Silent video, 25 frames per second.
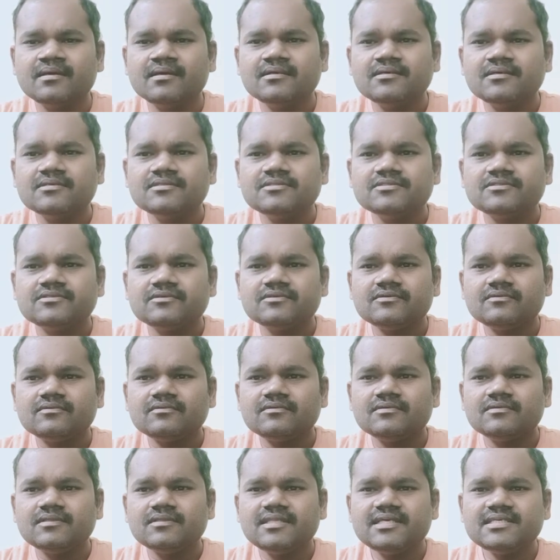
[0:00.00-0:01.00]
So
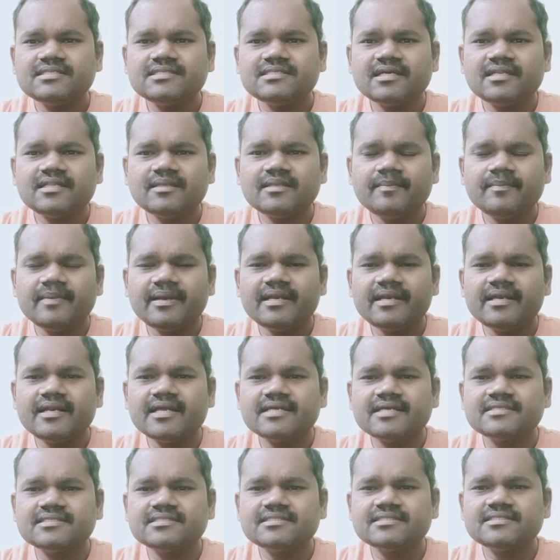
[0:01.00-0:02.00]
these are the main
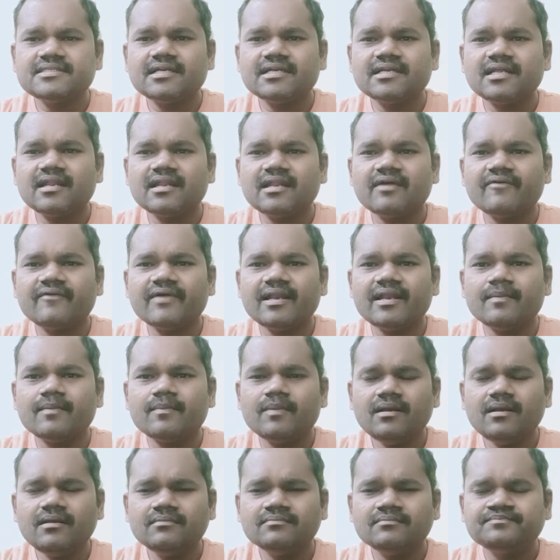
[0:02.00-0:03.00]
deductions that are
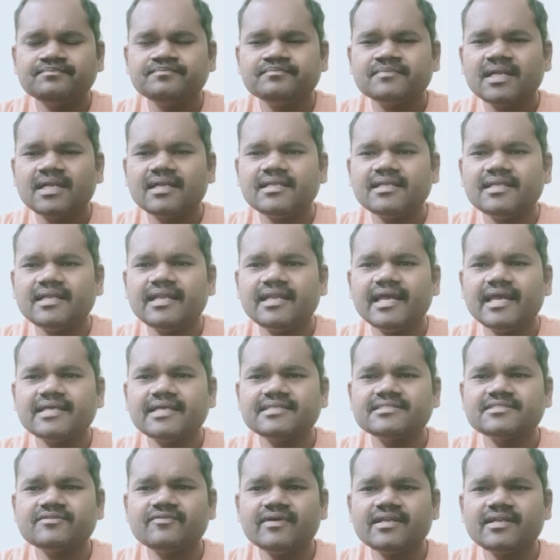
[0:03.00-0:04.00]
available. And the
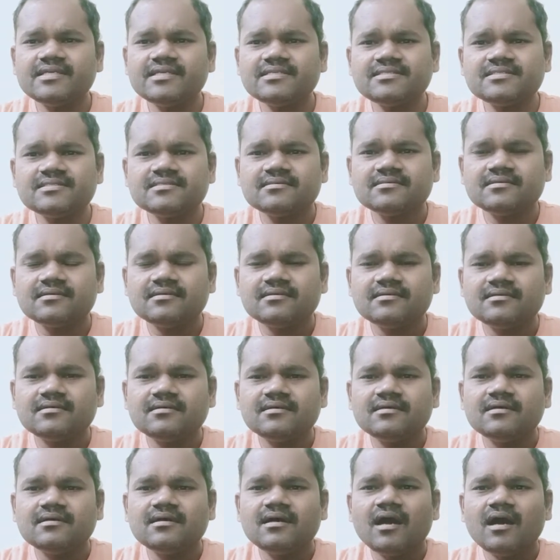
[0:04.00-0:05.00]
next one is
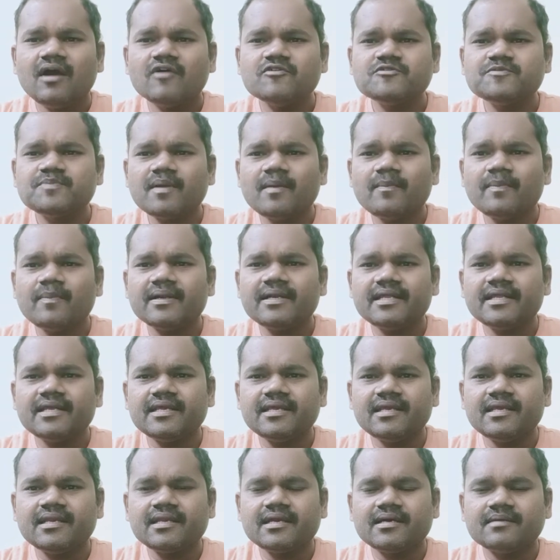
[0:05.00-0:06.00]
house property
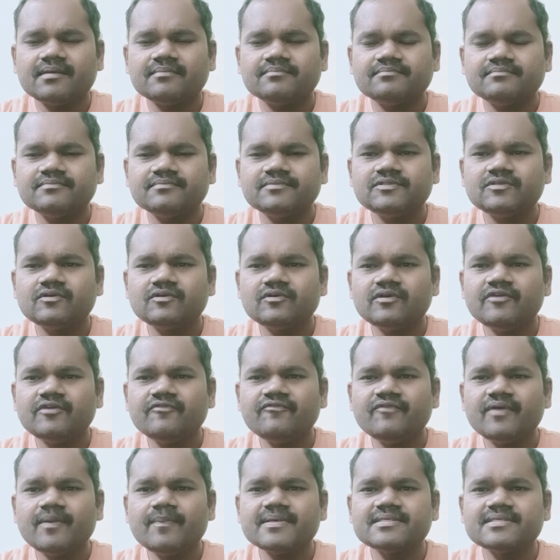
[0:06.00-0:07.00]
income. So
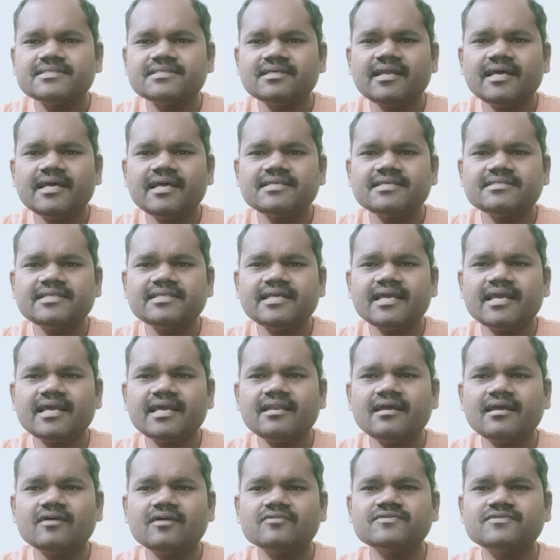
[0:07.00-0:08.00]
if a person has taken
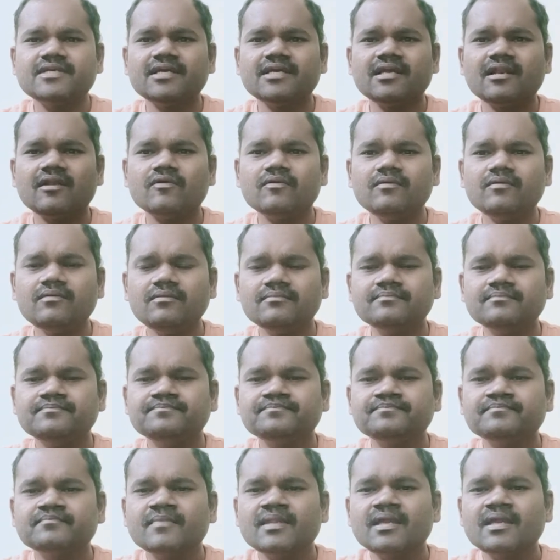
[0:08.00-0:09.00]
housing loan
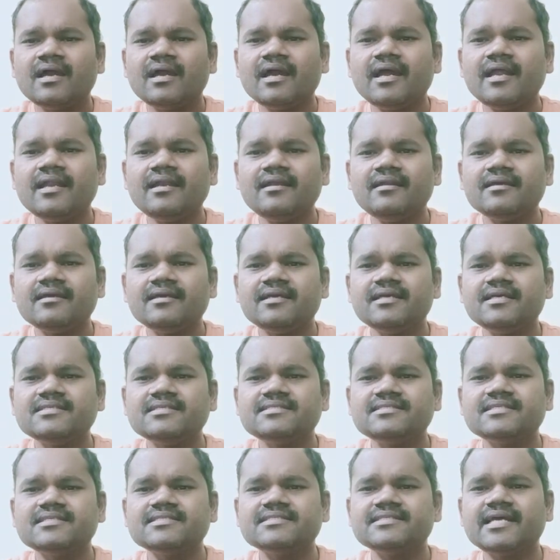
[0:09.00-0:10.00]
and he
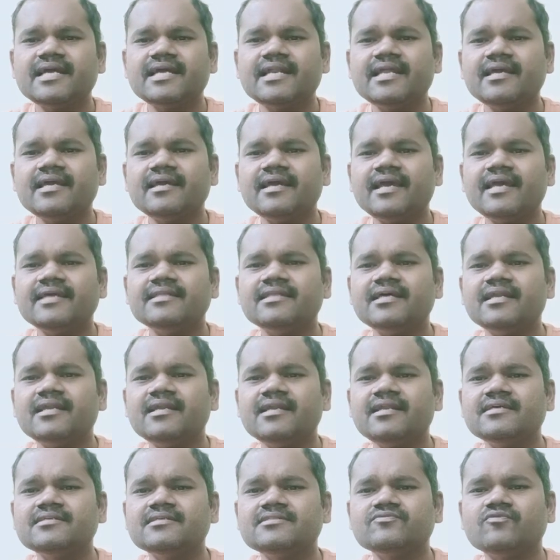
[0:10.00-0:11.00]
is residing either in
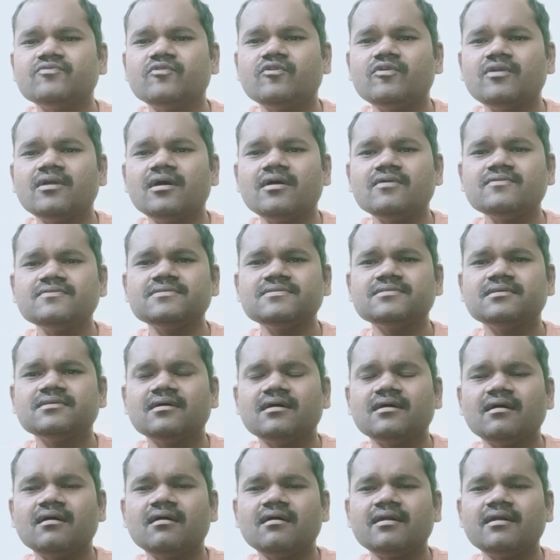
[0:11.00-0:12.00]
his own house
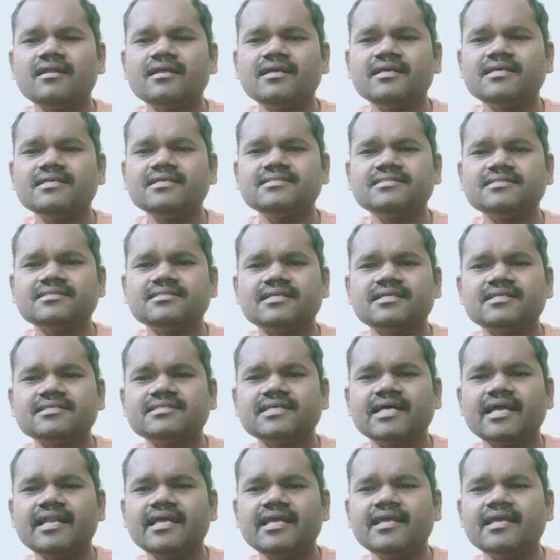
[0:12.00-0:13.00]
or he is
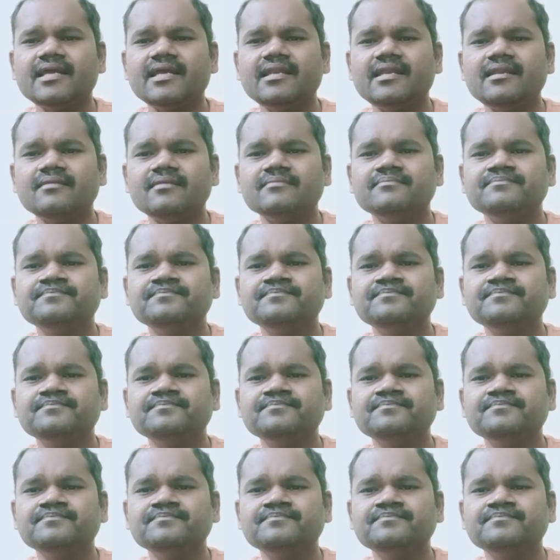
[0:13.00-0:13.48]
residing in